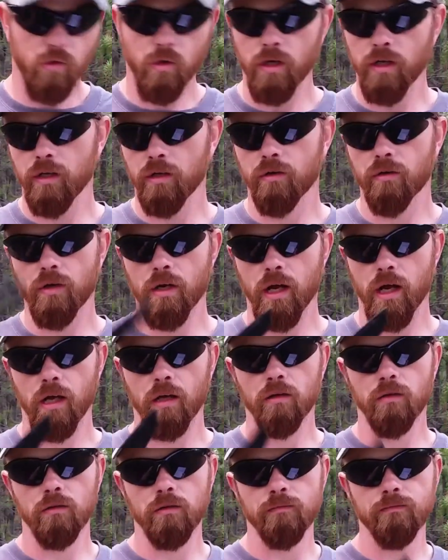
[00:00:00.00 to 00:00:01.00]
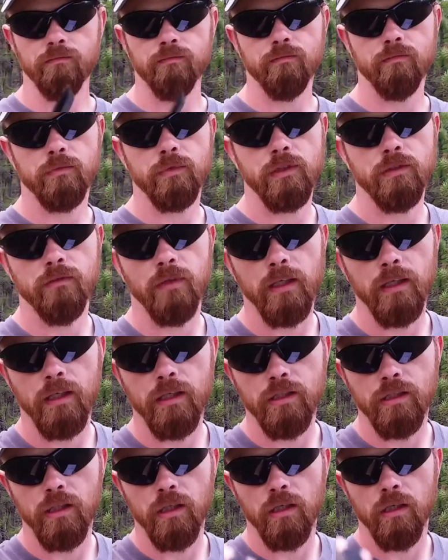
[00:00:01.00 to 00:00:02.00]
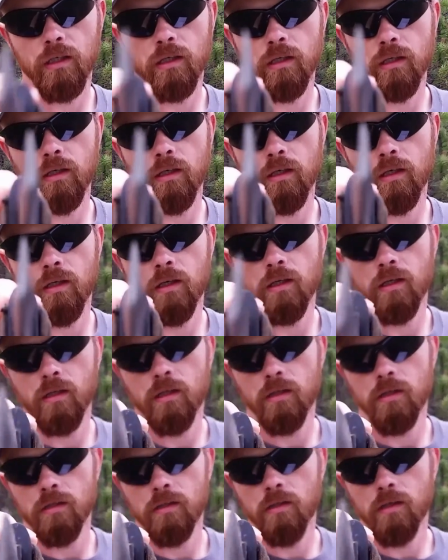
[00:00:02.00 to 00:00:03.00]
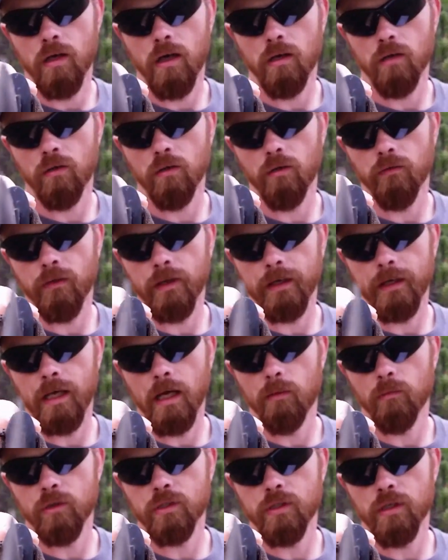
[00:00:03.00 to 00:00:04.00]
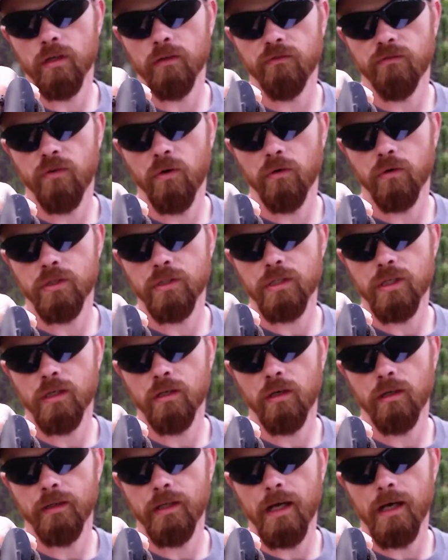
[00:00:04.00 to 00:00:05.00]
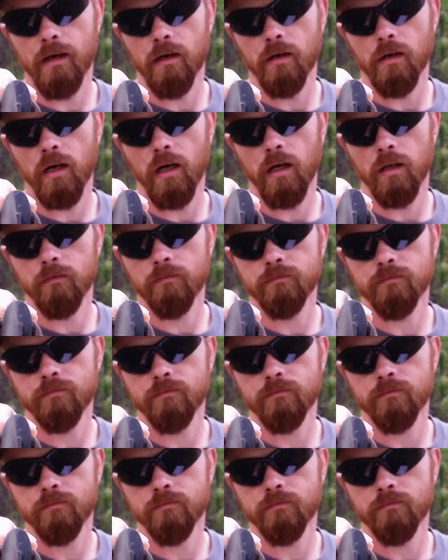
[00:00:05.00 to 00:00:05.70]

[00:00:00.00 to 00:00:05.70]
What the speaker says: 20-degree angle. See if I can get you. I don't know if that camera is going to focus in on that or not.